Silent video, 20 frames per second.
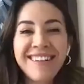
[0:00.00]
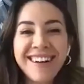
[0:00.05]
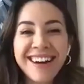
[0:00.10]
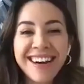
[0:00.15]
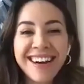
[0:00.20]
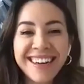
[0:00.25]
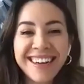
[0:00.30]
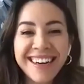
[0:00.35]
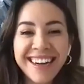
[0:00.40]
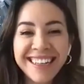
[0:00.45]

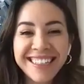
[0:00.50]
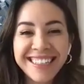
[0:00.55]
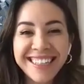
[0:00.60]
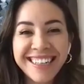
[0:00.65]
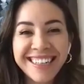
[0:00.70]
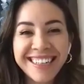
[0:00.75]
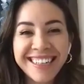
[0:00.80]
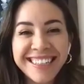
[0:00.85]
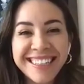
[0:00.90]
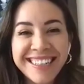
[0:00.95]
I
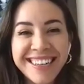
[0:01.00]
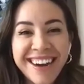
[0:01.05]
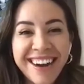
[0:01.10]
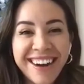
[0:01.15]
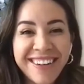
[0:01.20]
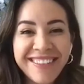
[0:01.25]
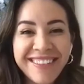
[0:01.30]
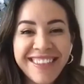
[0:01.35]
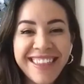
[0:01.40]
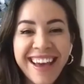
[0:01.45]
didn't
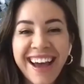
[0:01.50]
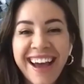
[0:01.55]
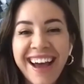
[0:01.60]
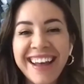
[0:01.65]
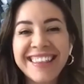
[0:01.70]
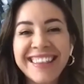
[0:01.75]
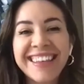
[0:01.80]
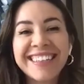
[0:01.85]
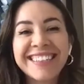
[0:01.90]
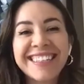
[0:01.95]
know
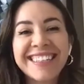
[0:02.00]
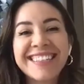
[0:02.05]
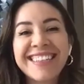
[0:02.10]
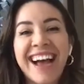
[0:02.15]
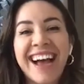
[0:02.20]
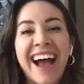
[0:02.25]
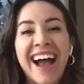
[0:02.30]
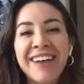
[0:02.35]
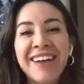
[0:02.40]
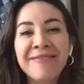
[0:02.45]

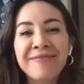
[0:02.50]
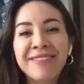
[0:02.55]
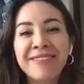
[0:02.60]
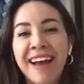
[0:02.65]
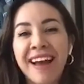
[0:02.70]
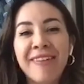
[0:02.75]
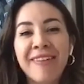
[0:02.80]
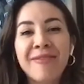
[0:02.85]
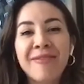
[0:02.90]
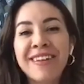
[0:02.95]

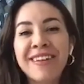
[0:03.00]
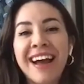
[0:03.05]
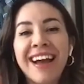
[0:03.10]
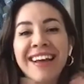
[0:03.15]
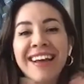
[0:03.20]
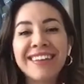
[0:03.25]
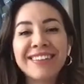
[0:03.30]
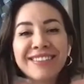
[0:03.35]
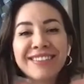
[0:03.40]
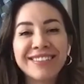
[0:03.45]
that. When
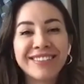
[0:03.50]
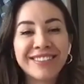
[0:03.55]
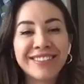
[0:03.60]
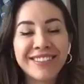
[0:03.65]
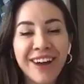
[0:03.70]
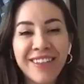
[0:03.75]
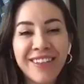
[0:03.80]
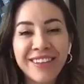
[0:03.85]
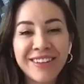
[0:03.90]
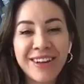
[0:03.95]
I
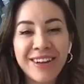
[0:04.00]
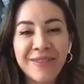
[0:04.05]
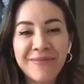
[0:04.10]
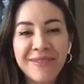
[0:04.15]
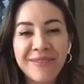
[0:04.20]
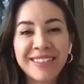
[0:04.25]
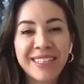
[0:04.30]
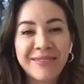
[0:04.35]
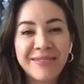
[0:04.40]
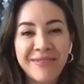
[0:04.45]
saw the
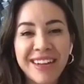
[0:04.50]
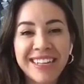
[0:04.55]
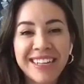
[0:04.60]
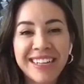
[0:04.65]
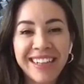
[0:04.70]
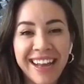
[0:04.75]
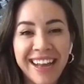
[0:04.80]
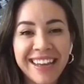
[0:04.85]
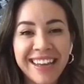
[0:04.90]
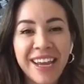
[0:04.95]
numbers that my
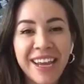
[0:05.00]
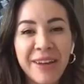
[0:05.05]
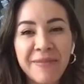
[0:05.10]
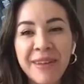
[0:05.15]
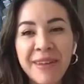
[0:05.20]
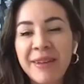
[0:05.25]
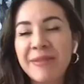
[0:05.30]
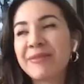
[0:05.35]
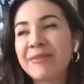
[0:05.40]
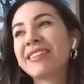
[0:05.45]
client gave
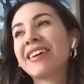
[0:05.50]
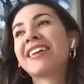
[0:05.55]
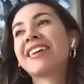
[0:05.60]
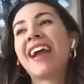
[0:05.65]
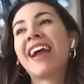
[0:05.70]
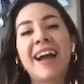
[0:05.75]
me, I was like,